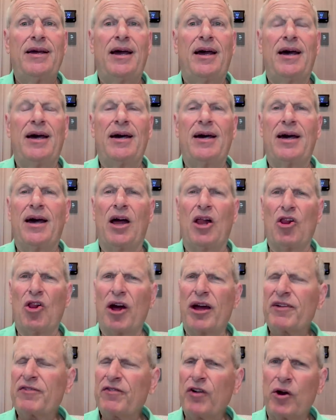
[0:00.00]
Uh, a
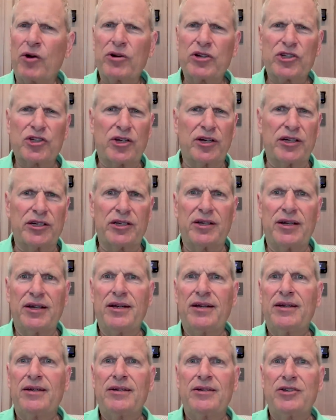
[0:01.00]
lot of focus on
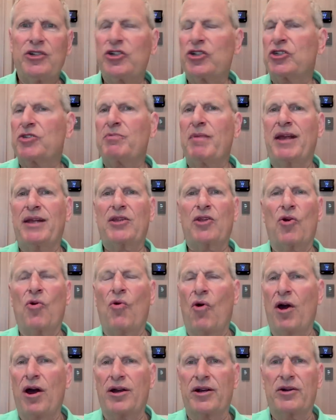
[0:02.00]
just make the
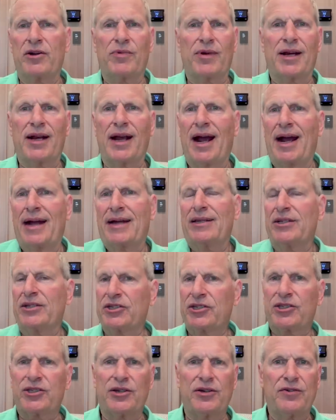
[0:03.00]
quarter,
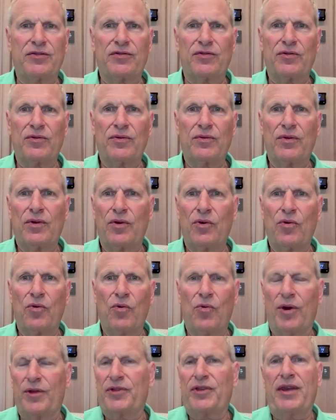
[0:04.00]
regardless of
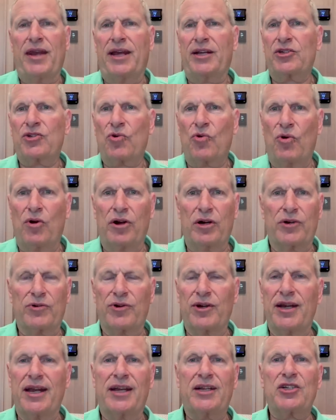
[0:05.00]
what the next quarter
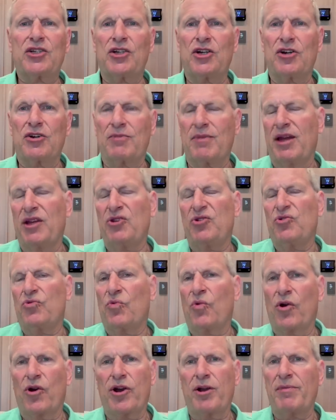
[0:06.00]
or next year meant. You'd
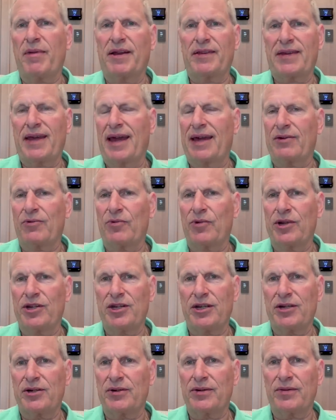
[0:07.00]
worry about that when
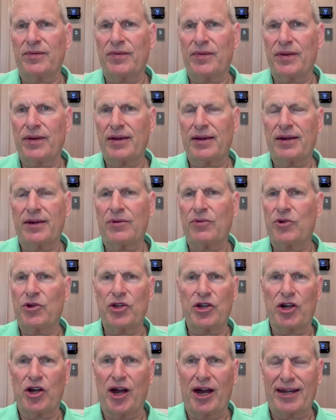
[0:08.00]
you uh, when
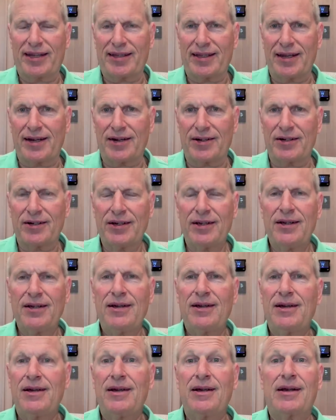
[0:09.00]
you got there.
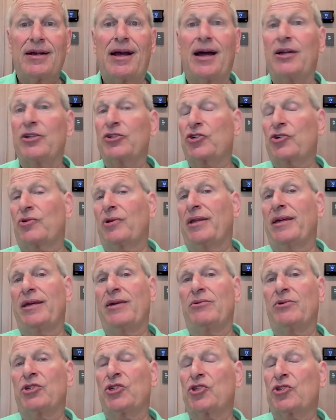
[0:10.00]
Culturally,
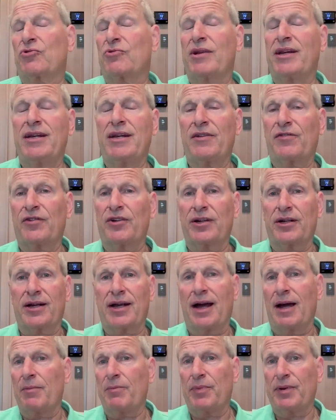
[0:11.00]
it was three different
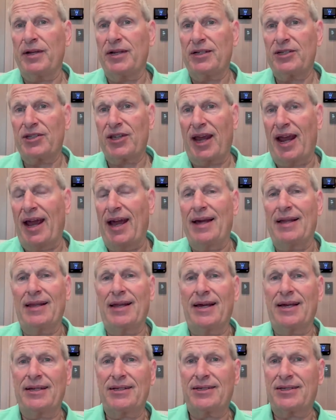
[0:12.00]
companies
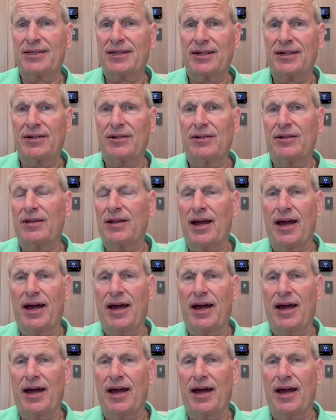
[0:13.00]
Allied Signal,